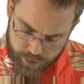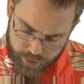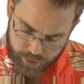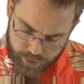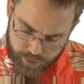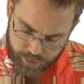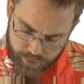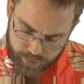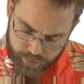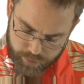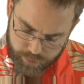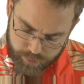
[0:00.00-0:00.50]

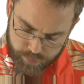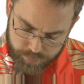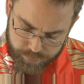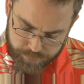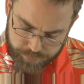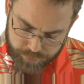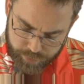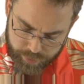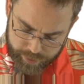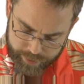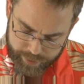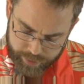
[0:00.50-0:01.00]

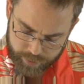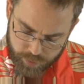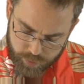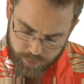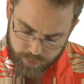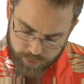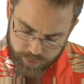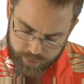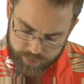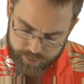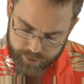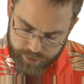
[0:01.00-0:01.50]
of
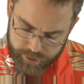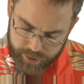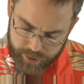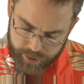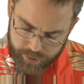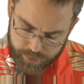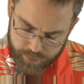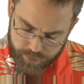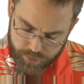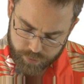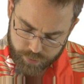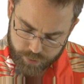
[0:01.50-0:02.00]
our,
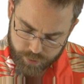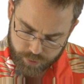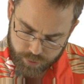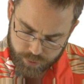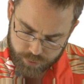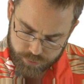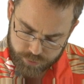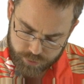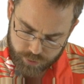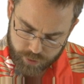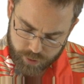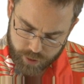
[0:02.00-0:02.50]
together,
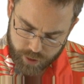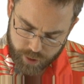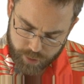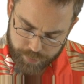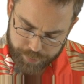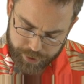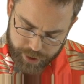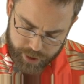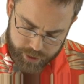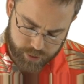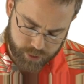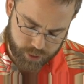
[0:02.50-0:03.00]
those are our
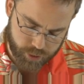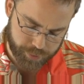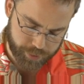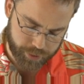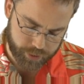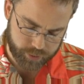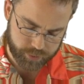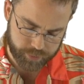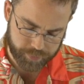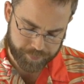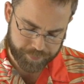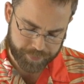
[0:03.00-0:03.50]

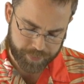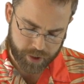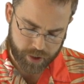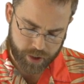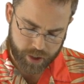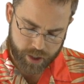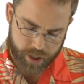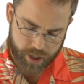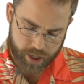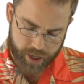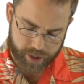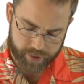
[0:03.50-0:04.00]
binomial.
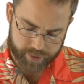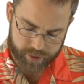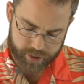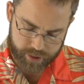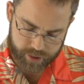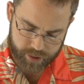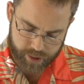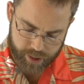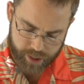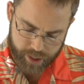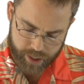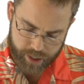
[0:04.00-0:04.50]
And
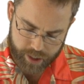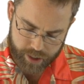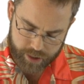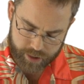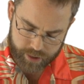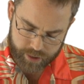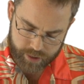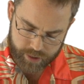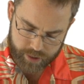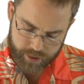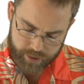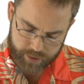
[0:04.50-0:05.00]
then
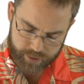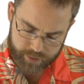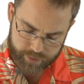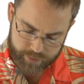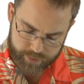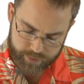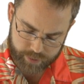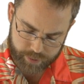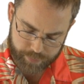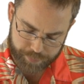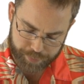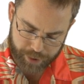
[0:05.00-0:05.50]
n
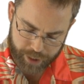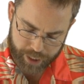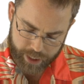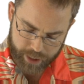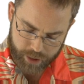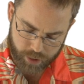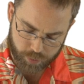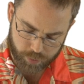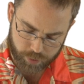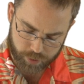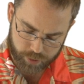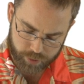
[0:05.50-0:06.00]
is the
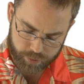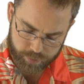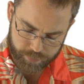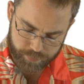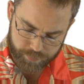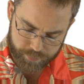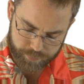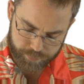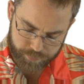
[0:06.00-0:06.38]
power.